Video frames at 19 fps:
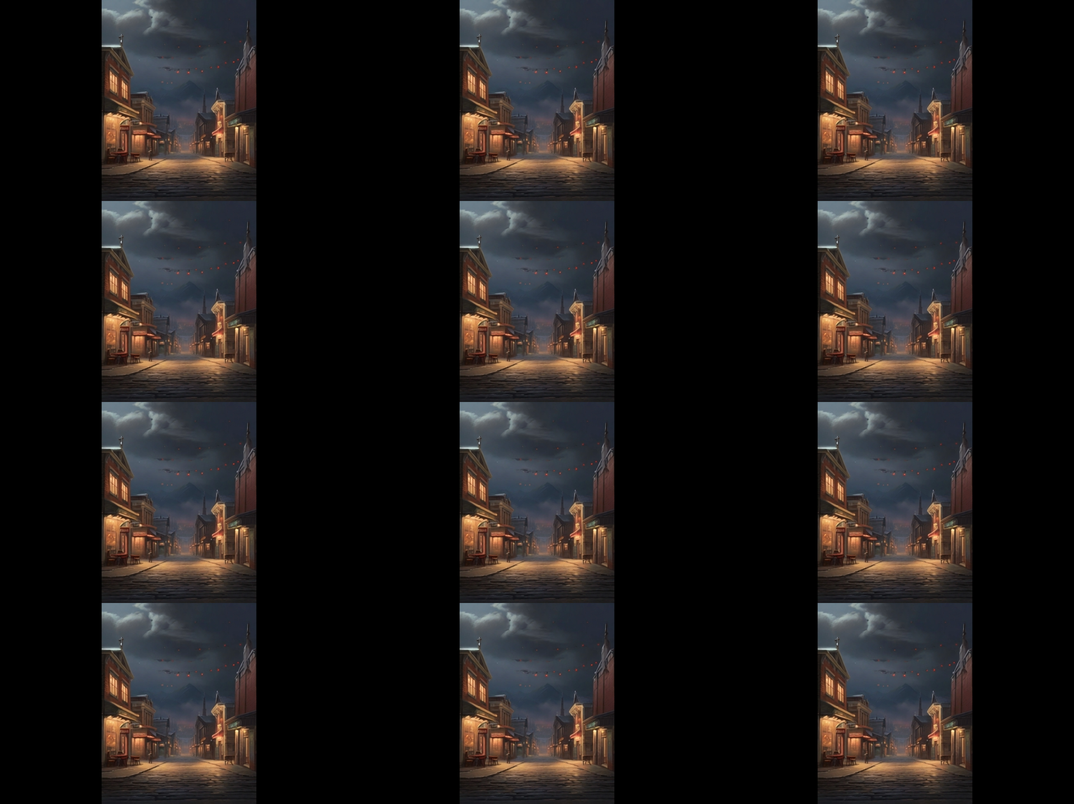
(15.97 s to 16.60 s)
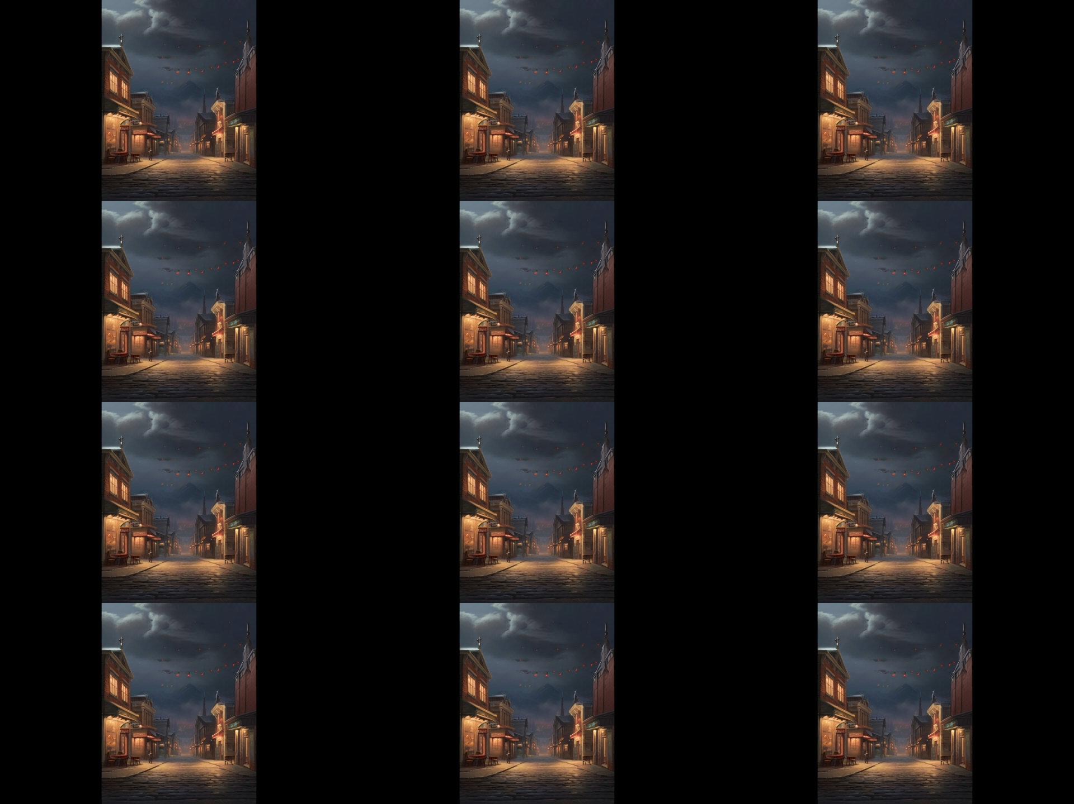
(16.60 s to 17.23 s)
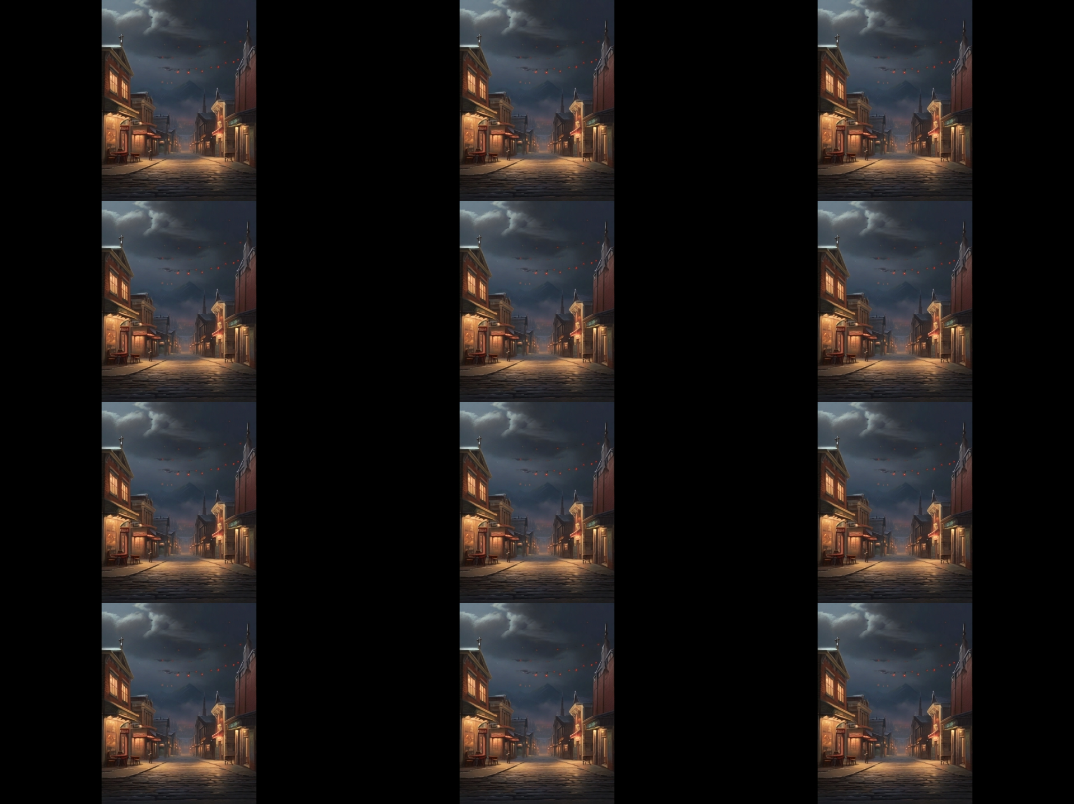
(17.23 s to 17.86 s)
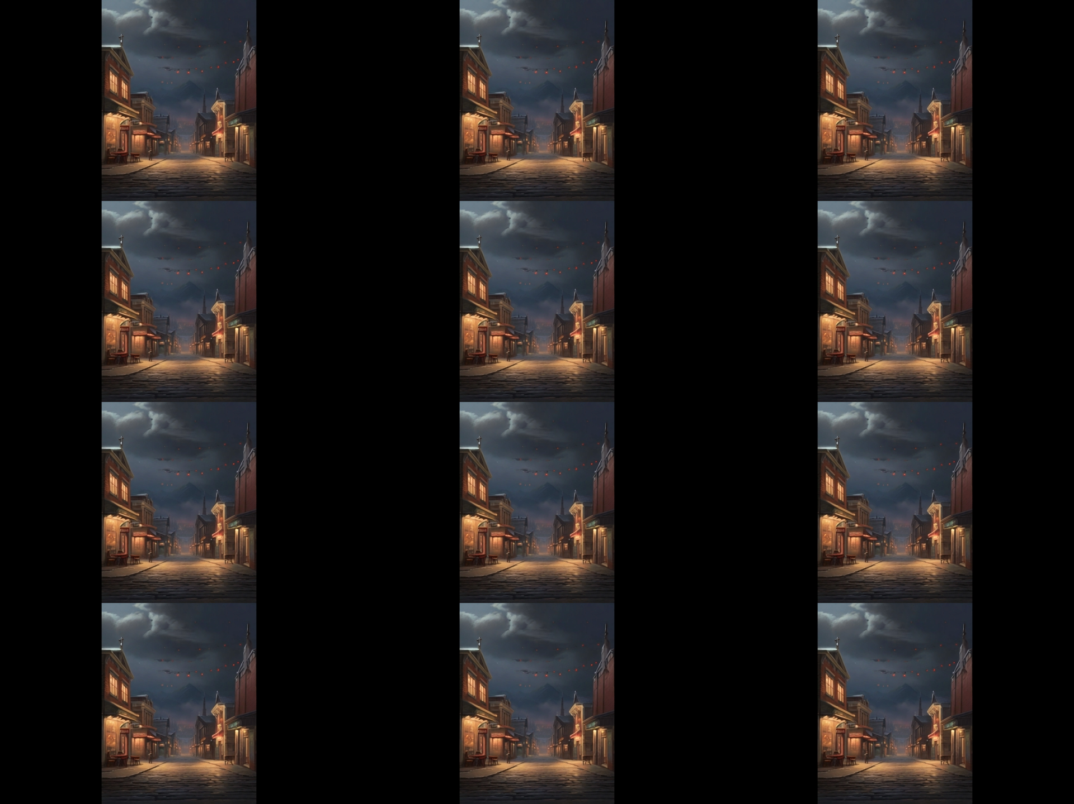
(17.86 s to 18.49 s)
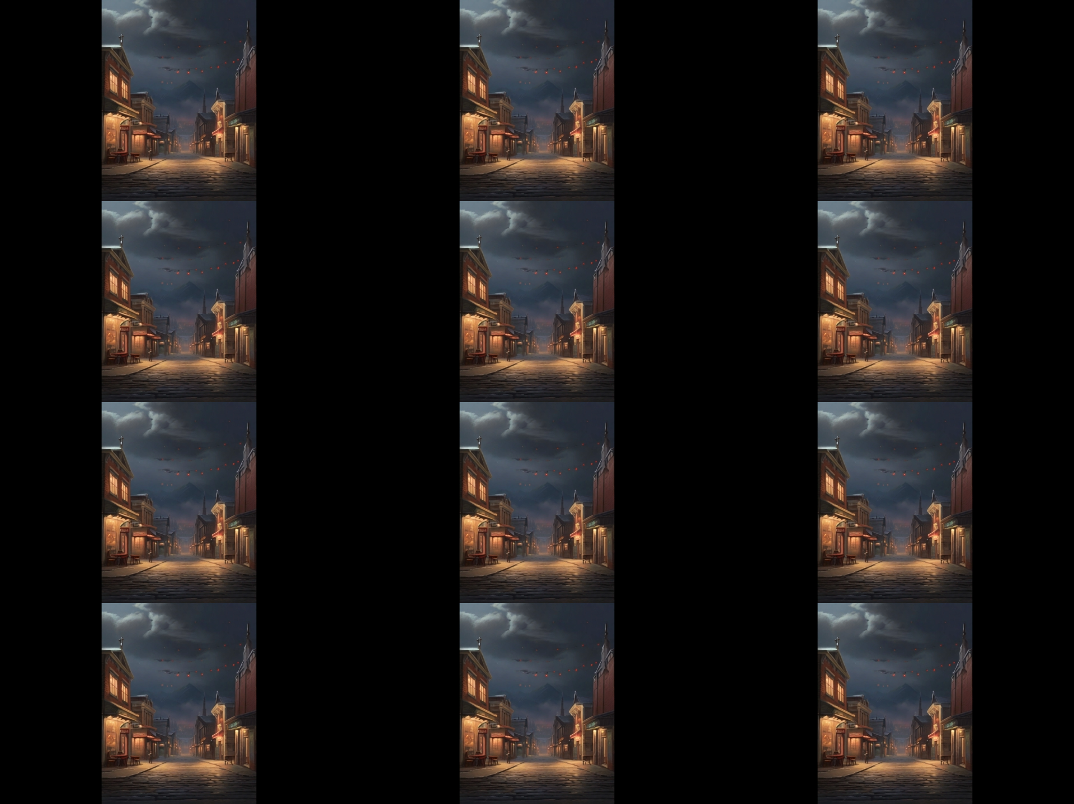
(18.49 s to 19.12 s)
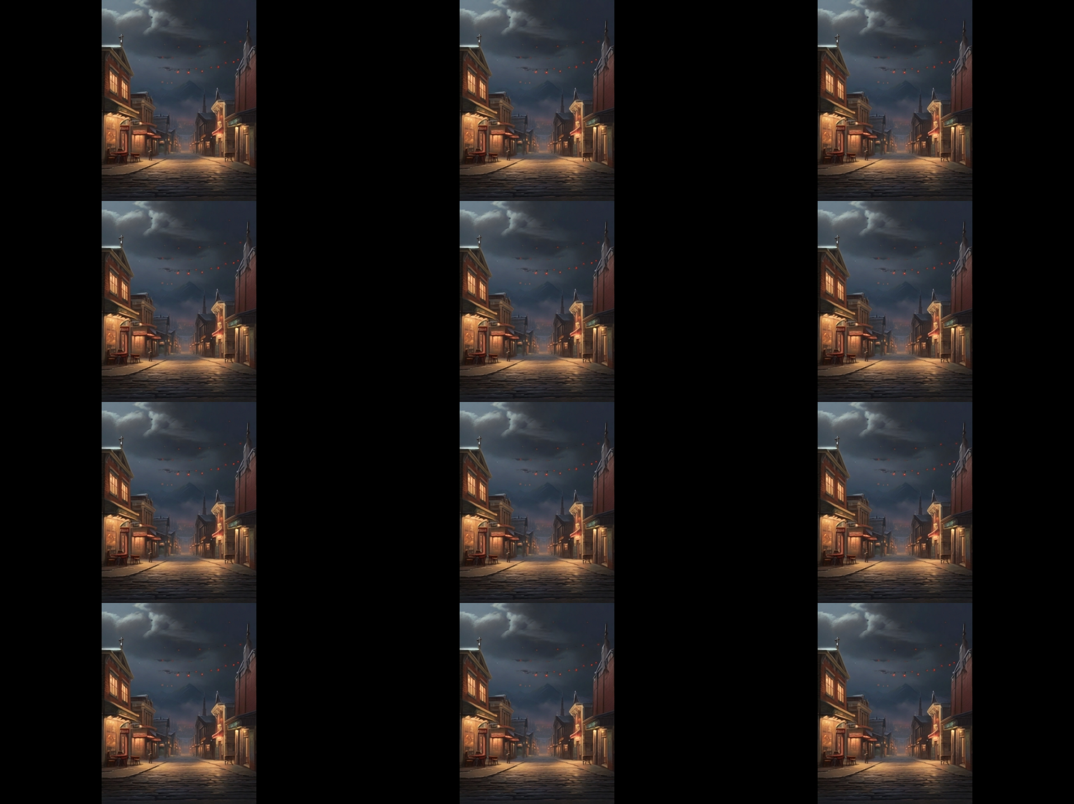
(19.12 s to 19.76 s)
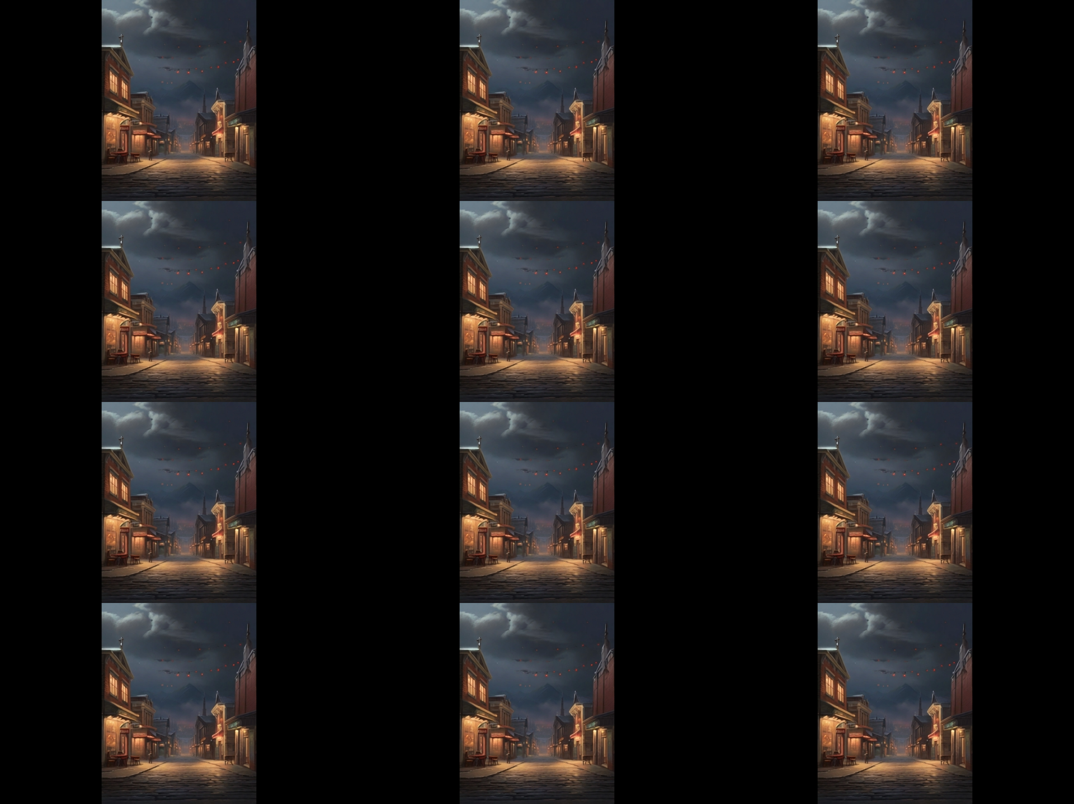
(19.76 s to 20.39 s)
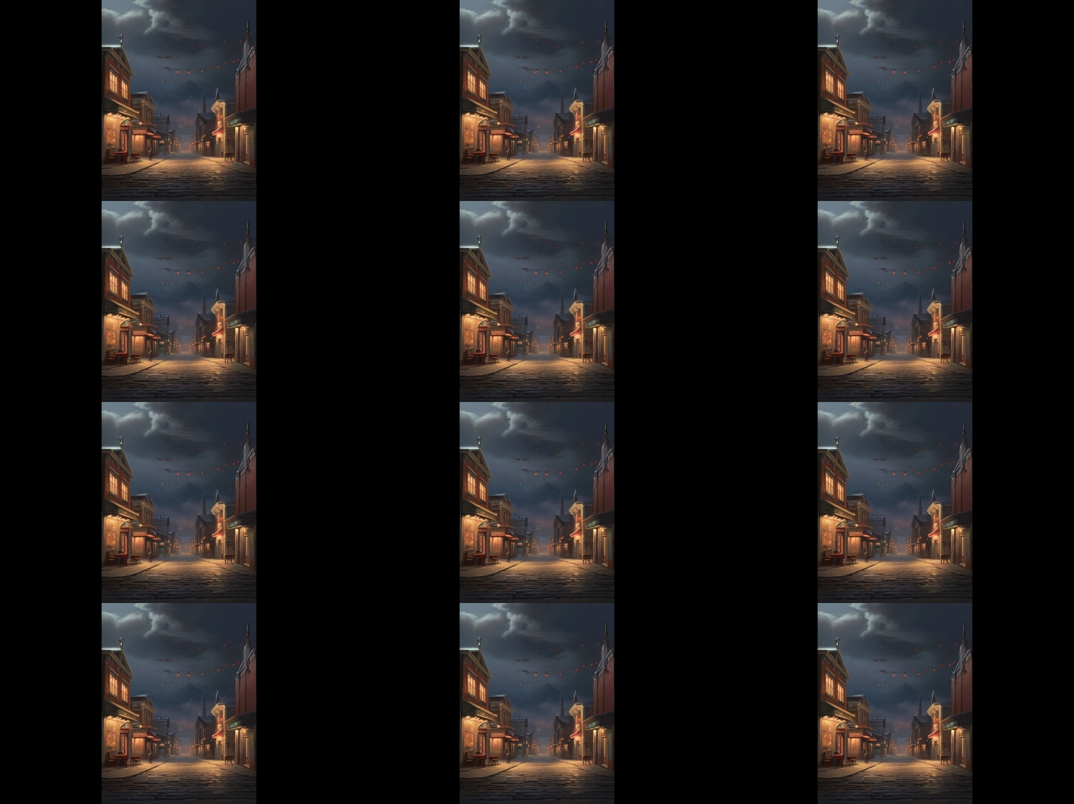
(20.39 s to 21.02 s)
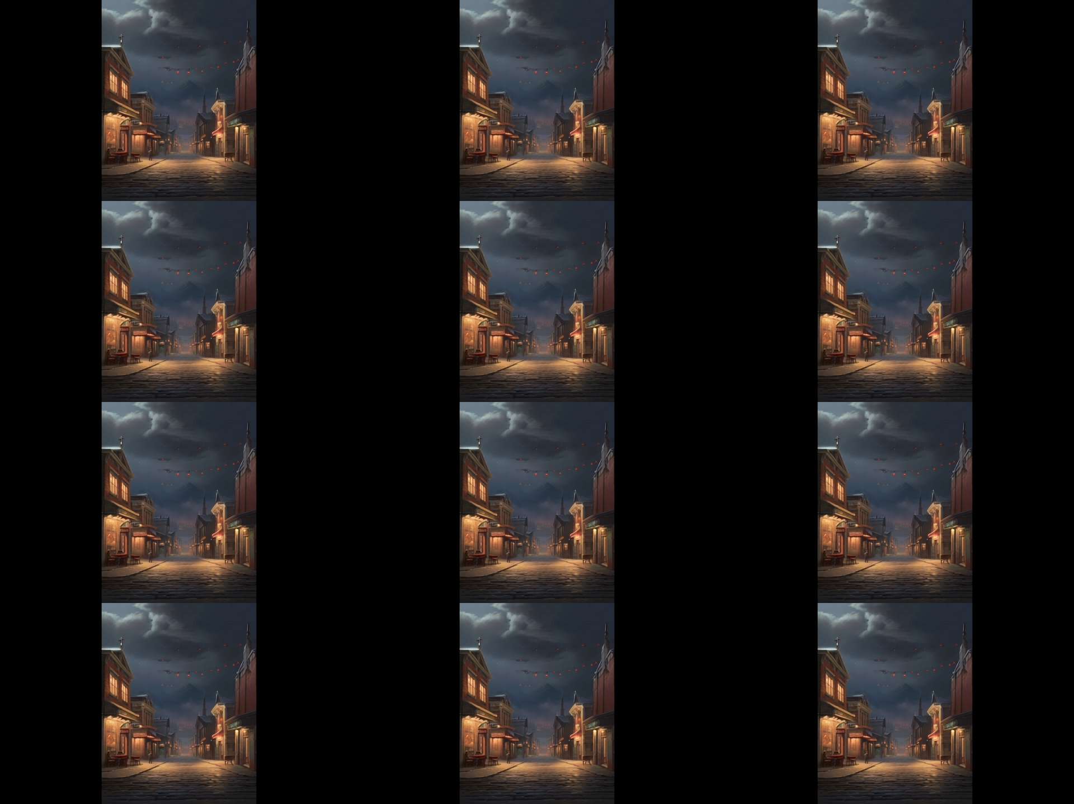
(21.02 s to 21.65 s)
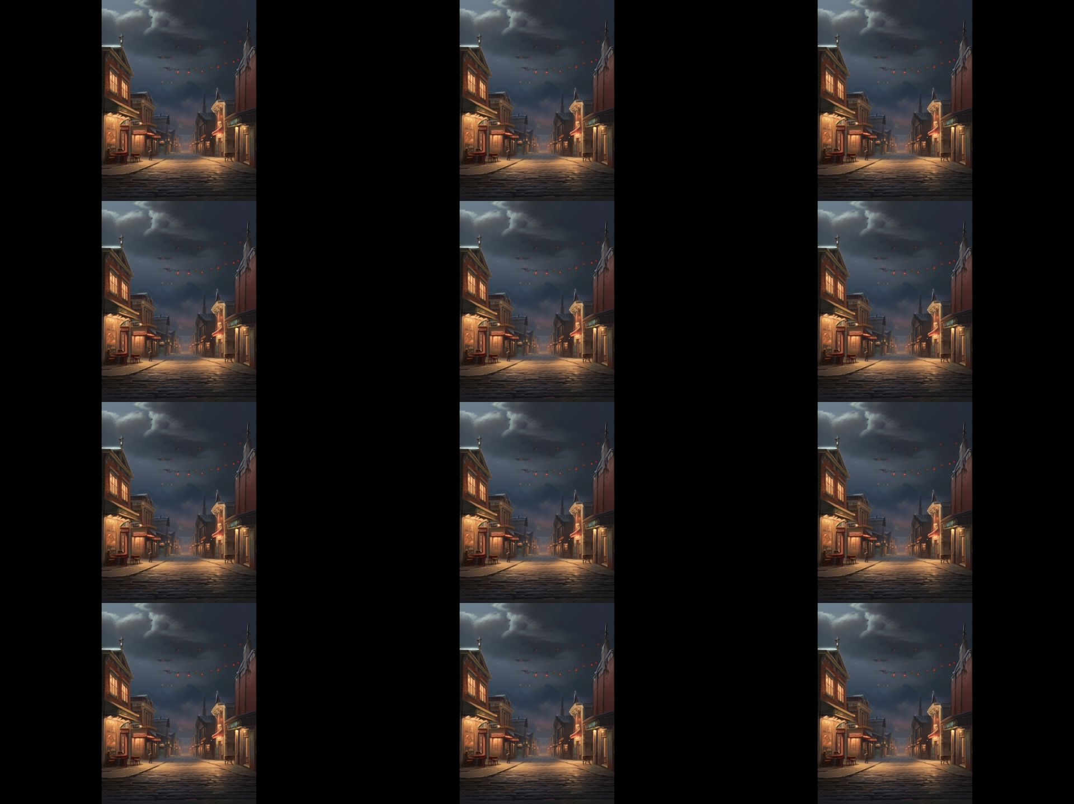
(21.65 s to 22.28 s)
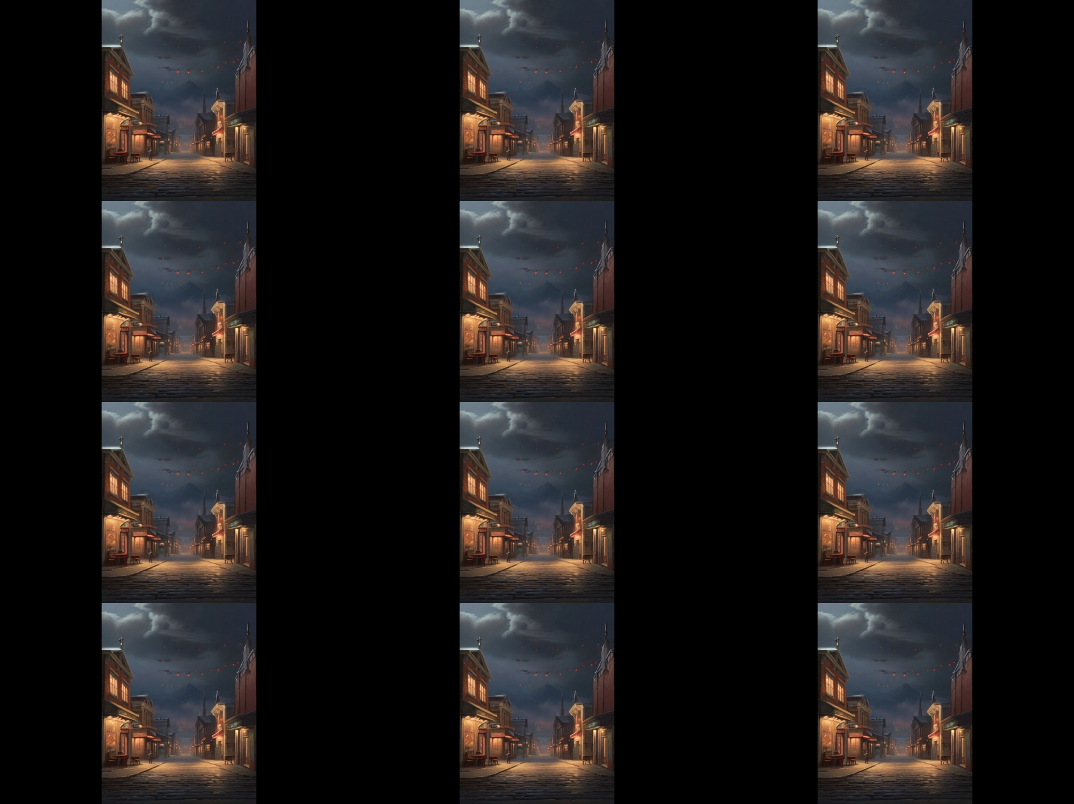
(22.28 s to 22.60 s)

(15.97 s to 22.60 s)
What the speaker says: No face is visible, so there are no lips to read.